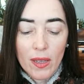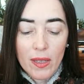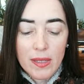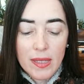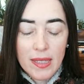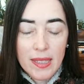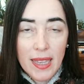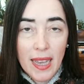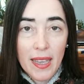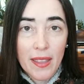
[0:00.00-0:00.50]

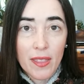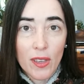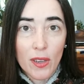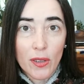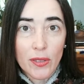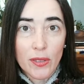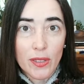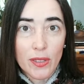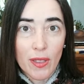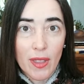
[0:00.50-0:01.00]
Side
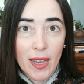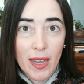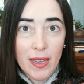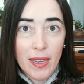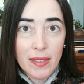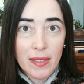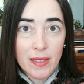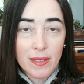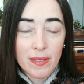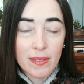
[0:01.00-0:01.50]
note to
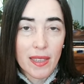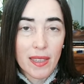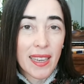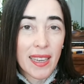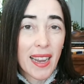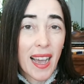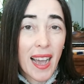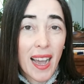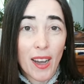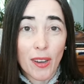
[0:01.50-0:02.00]
that,
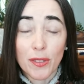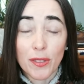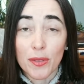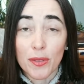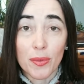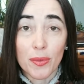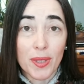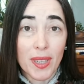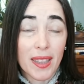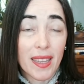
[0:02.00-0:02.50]
and how
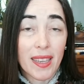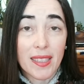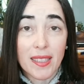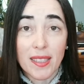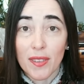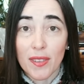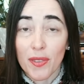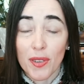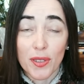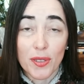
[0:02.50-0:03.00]
to
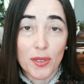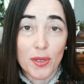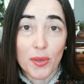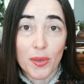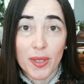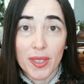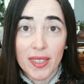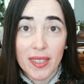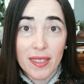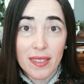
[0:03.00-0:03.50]
realize if you're
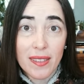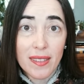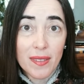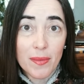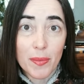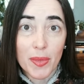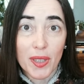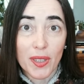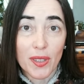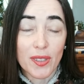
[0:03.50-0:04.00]
doing it,
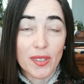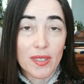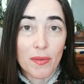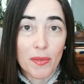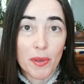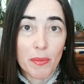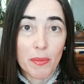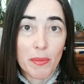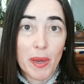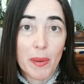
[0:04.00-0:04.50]
because
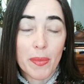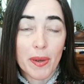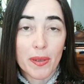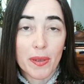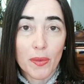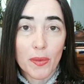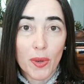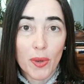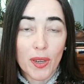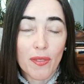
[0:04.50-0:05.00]

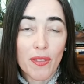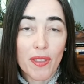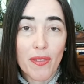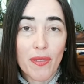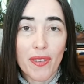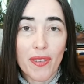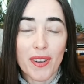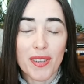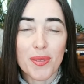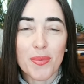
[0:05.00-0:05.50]
remember, one of the
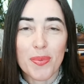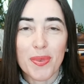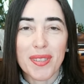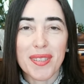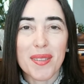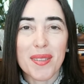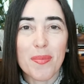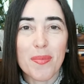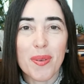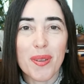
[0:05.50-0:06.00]
first
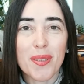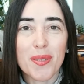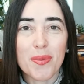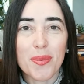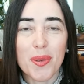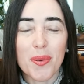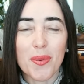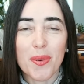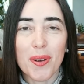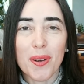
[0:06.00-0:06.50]
principles
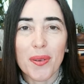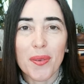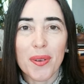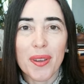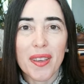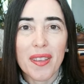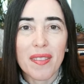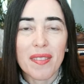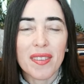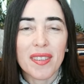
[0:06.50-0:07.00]
we work
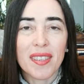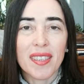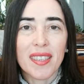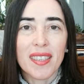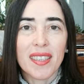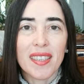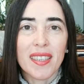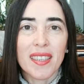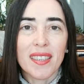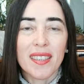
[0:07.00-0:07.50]
with,
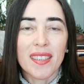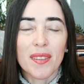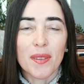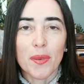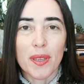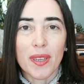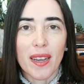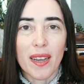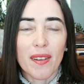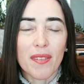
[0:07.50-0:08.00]

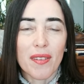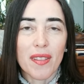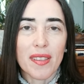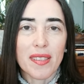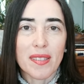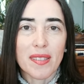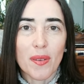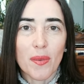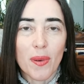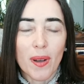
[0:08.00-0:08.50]
we covered
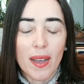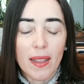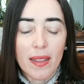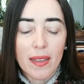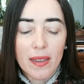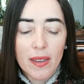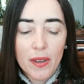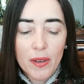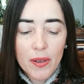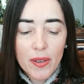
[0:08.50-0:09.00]
this a while
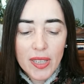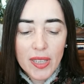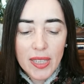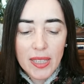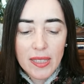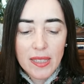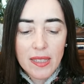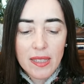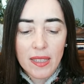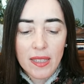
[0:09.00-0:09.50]
ago,
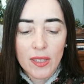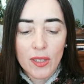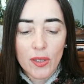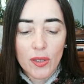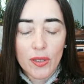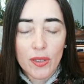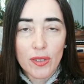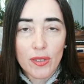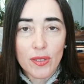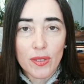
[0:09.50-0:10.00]
is in
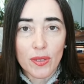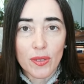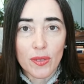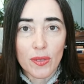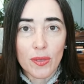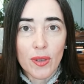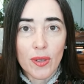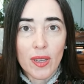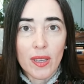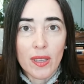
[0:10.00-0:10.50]
order
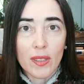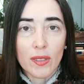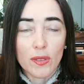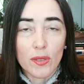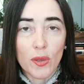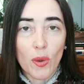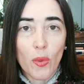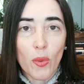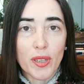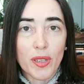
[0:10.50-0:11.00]
to
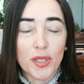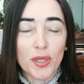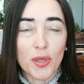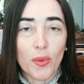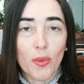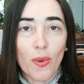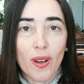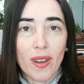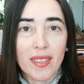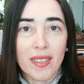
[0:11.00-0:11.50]
do what
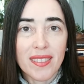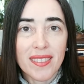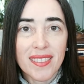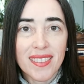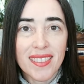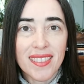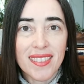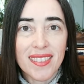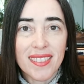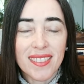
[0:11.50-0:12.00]
you
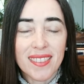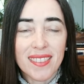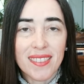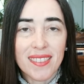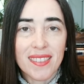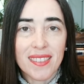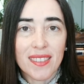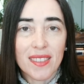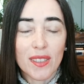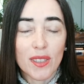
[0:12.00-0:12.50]
want,
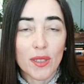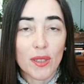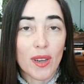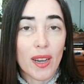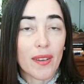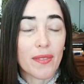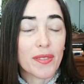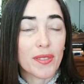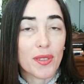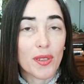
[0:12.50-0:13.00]
you
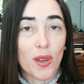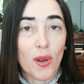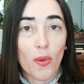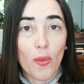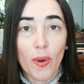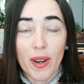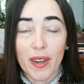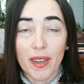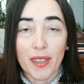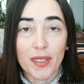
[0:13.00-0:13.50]
have to know
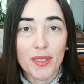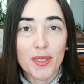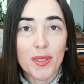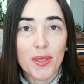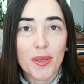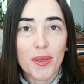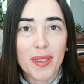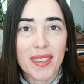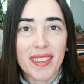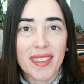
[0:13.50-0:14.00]
what are you
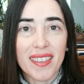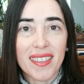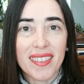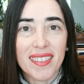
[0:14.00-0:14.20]
doing.